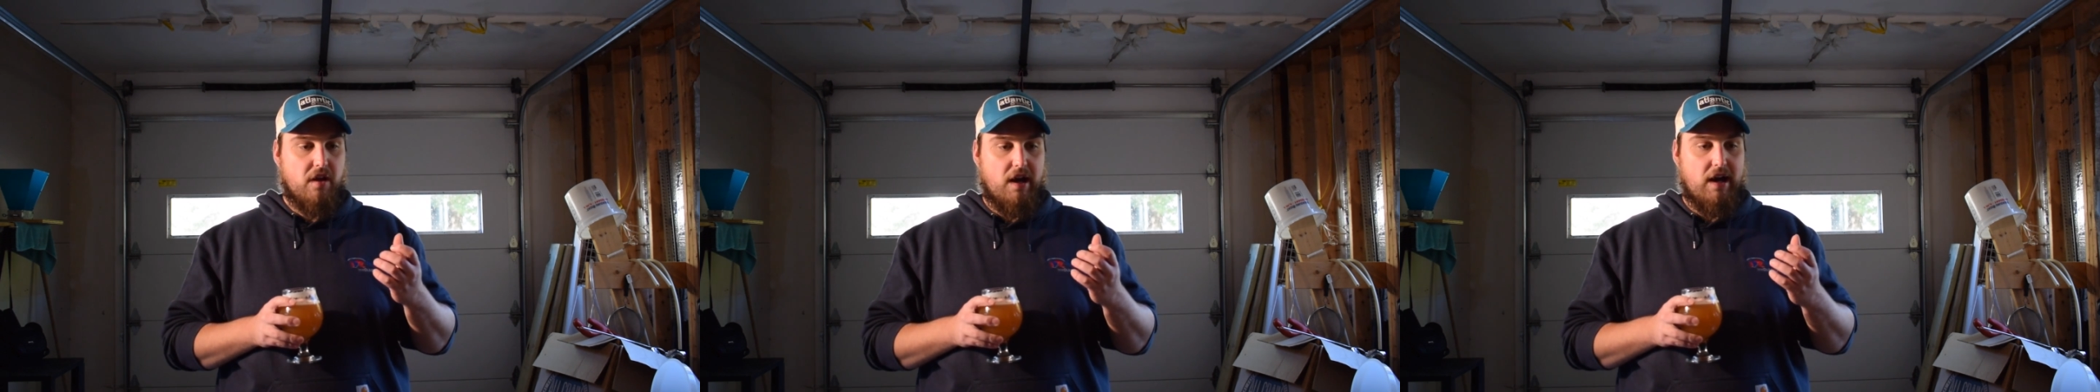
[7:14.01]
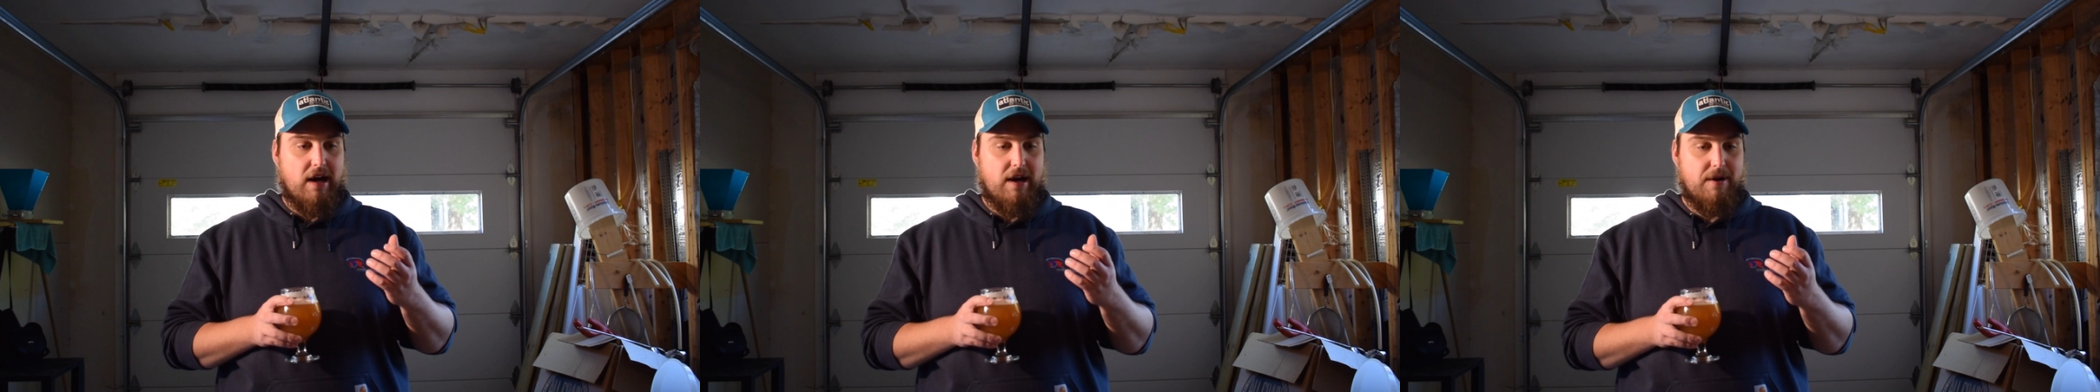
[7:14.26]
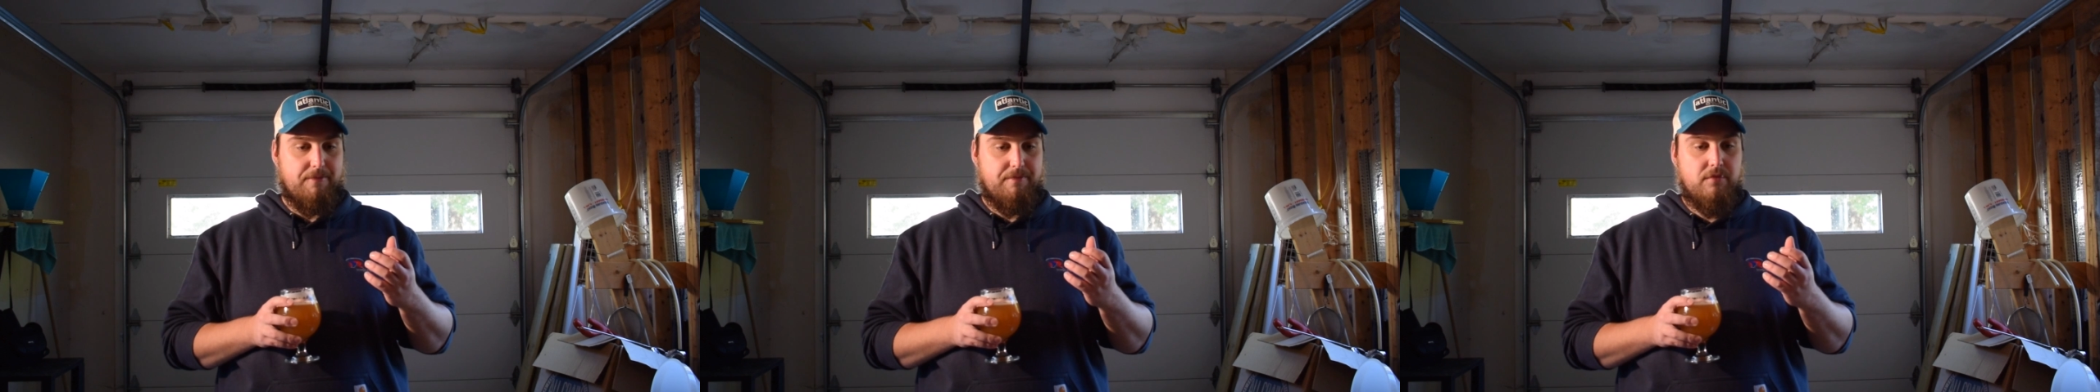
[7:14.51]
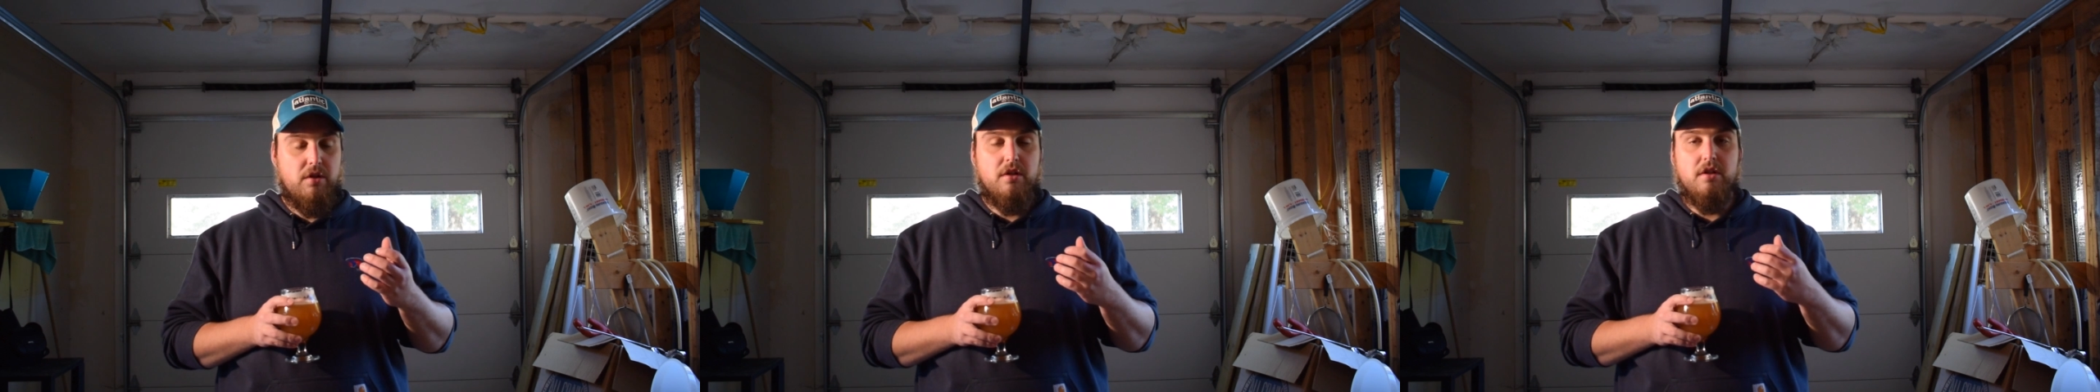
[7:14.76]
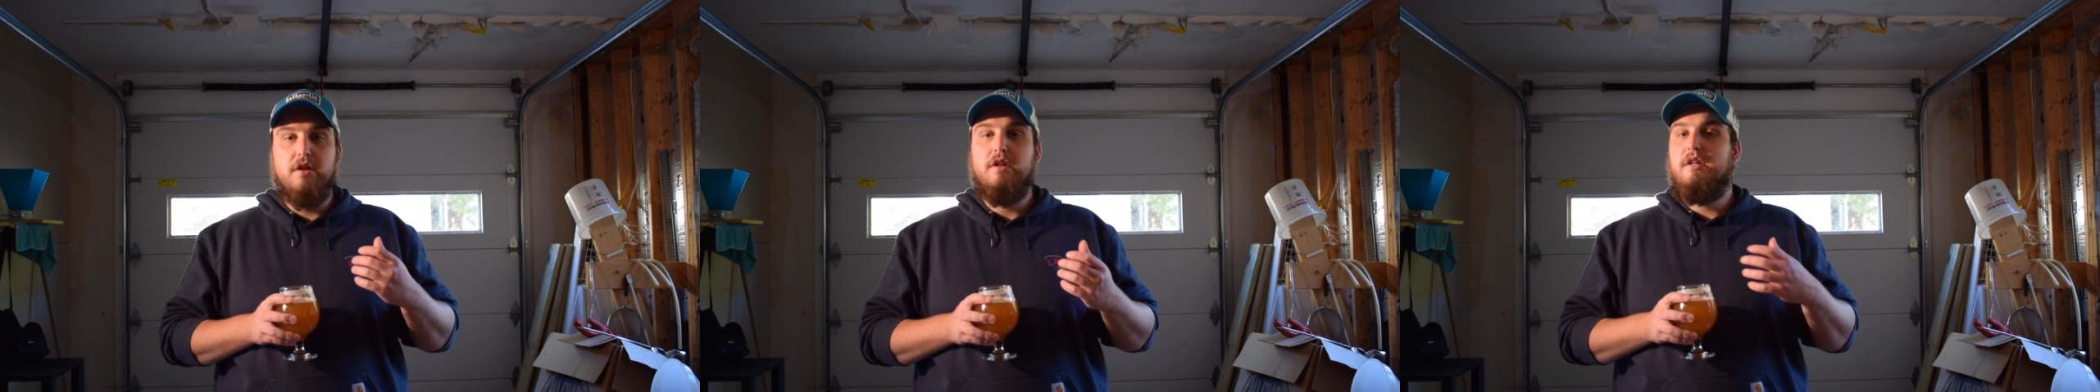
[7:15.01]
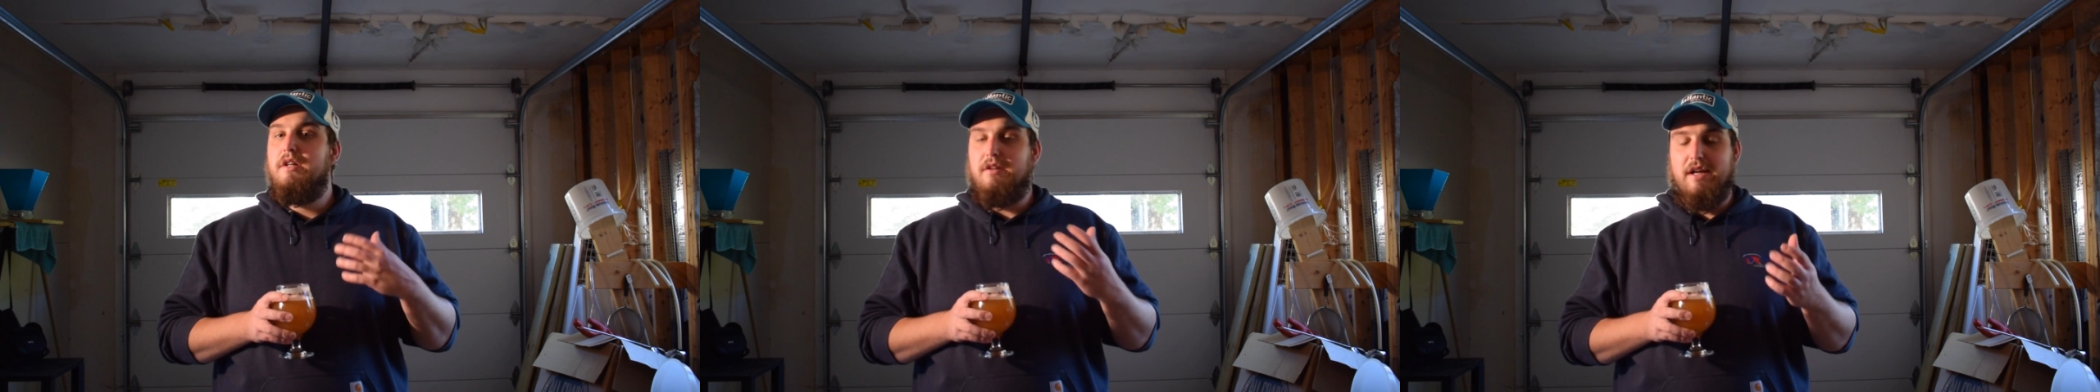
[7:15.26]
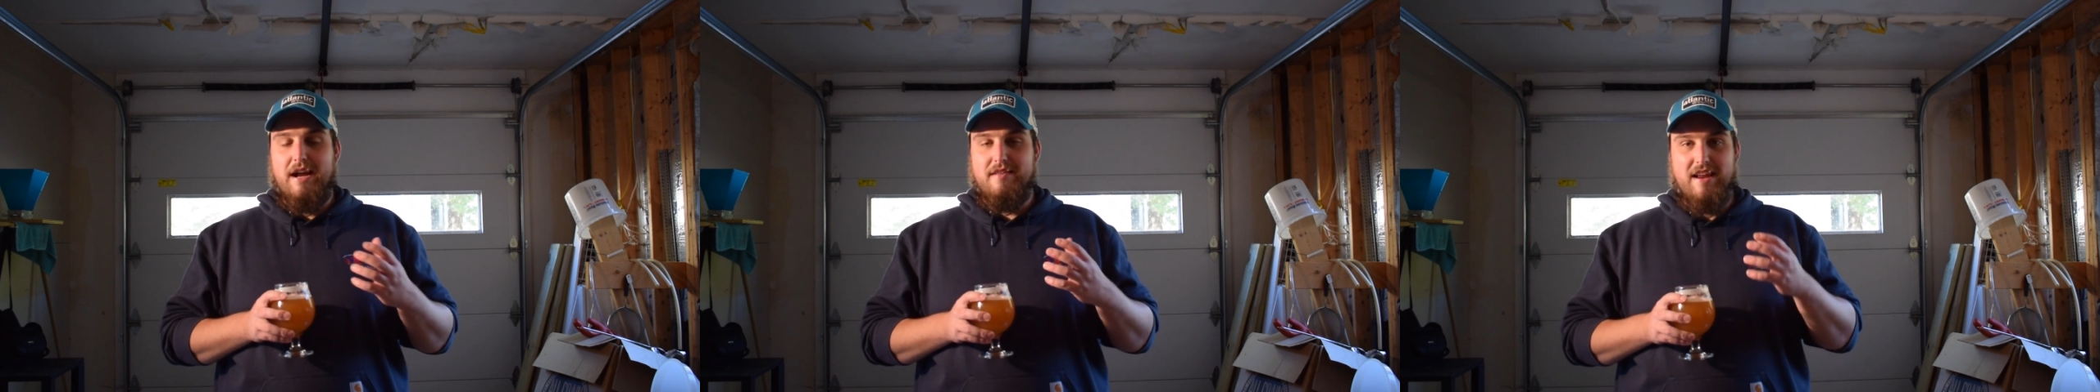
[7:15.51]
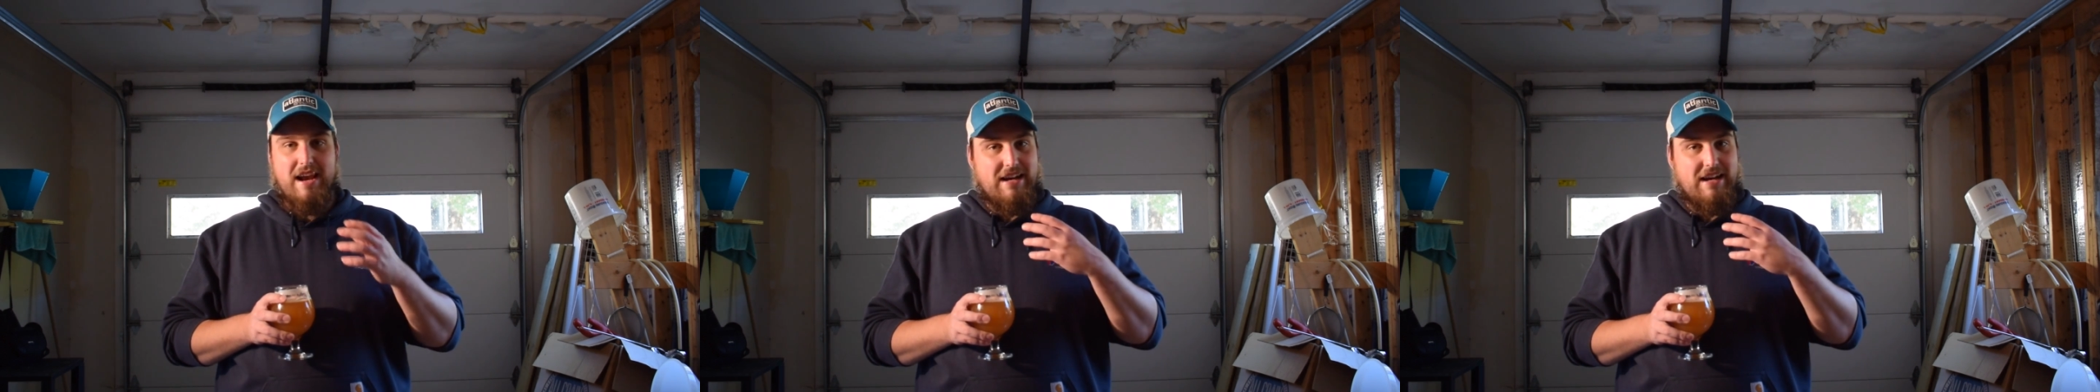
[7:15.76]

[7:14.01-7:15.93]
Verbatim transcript: Um, like I said,